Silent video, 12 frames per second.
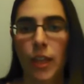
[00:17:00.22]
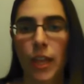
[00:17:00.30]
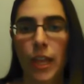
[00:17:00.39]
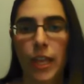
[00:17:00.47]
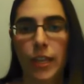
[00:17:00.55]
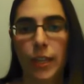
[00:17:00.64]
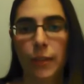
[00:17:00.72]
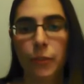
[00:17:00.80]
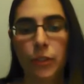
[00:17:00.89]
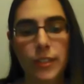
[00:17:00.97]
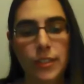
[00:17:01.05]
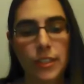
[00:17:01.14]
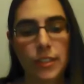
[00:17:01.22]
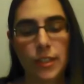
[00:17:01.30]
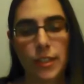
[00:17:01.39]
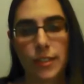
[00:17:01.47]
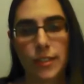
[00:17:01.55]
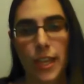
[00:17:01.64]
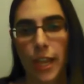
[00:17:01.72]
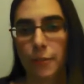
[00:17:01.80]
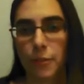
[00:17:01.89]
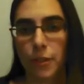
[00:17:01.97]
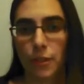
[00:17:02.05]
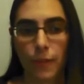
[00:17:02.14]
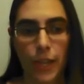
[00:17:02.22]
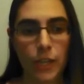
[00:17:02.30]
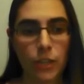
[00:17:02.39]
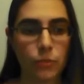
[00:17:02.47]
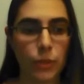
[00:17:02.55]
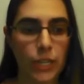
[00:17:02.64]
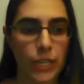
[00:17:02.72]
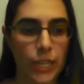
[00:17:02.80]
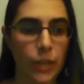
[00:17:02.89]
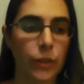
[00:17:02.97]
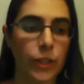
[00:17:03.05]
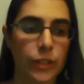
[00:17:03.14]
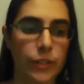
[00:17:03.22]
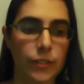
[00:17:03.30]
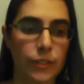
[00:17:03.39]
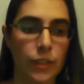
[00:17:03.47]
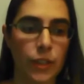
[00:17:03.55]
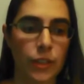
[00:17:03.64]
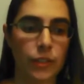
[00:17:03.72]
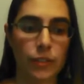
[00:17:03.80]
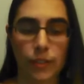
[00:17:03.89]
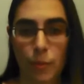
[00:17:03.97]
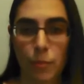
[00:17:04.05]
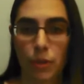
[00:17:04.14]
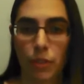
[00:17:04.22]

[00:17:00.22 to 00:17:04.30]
And if you're listening to this after the fact, right now it's December